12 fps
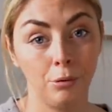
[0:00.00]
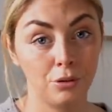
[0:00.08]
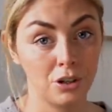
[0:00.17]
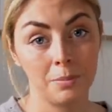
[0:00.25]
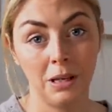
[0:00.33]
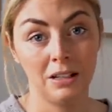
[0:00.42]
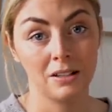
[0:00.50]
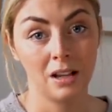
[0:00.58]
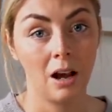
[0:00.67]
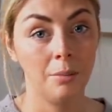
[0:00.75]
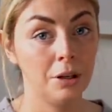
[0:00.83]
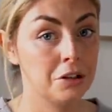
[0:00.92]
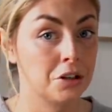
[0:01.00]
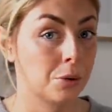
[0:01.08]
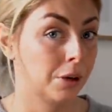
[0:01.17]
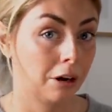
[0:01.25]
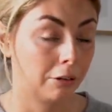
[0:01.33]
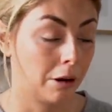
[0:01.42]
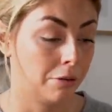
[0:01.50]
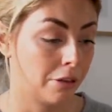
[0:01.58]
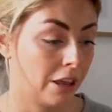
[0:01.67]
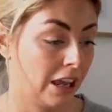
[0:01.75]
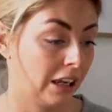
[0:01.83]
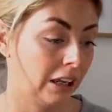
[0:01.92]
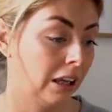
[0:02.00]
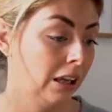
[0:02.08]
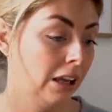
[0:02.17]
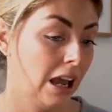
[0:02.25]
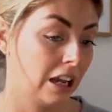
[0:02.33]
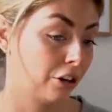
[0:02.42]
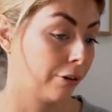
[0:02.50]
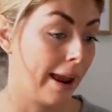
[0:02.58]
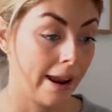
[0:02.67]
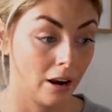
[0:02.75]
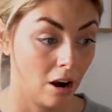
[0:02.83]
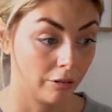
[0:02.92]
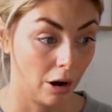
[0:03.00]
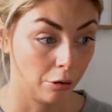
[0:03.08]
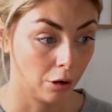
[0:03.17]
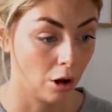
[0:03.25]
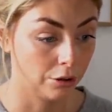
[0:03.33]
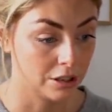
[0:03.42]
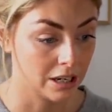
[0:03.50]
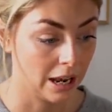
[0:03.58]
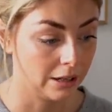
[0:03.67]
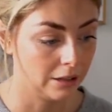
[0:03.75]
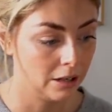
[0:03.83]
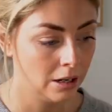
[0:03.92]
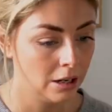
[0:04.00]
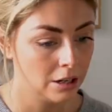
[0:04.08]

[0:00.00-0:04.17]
just me and Simon doing our own thing and creating our own content.